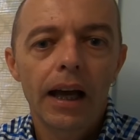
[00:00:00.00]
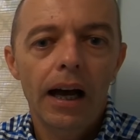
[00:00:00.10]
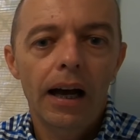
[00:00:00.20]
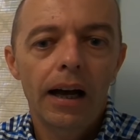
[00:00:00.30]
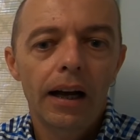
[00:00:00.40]

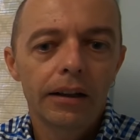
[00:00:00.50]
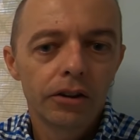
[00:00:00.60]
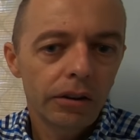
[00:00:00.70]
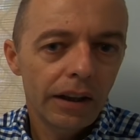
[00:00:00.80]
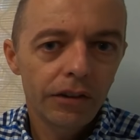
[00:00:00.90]
are
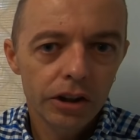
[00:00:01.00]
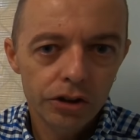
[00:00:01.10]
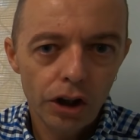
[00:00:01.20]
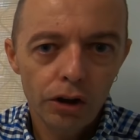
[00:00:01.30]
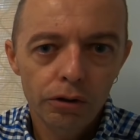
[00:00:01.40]
not having
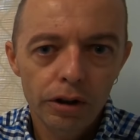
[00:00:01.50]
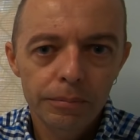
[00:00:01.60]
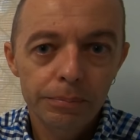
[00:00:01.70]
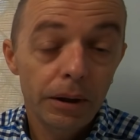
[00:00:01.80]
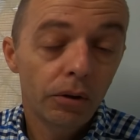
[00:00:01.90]
showrooms.
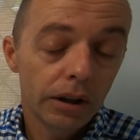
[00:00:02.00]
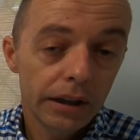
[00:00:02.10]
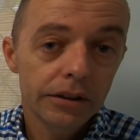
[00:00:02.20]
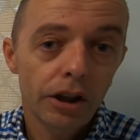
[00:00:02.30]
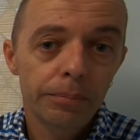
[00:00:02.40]

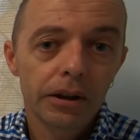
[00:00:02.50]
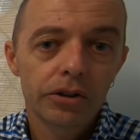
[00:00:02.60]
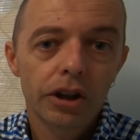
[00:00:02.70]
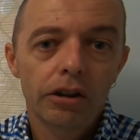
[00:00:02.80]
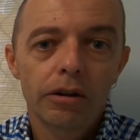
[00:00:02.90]
BYD's opened a
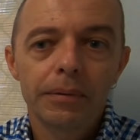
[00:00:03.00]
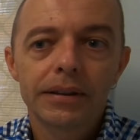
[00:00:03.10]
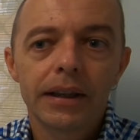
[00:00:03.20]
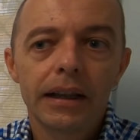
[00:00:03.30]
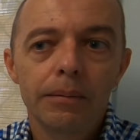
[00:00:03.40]
showroom in
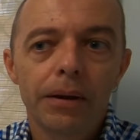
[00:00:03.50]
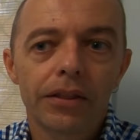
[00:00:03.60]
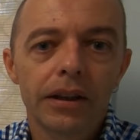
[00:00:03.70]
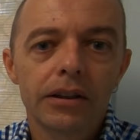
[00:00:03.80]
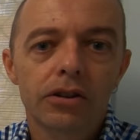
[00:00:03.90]
Sydney, but
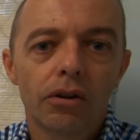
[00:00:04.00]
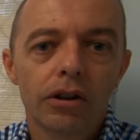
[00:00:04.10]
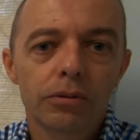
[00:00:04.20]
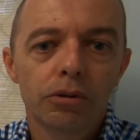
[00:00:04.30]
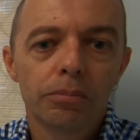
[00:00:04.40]
these
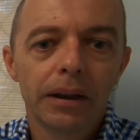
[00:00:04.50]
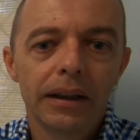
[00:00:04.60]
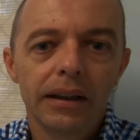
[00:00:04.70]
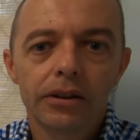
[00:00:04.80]
guys will be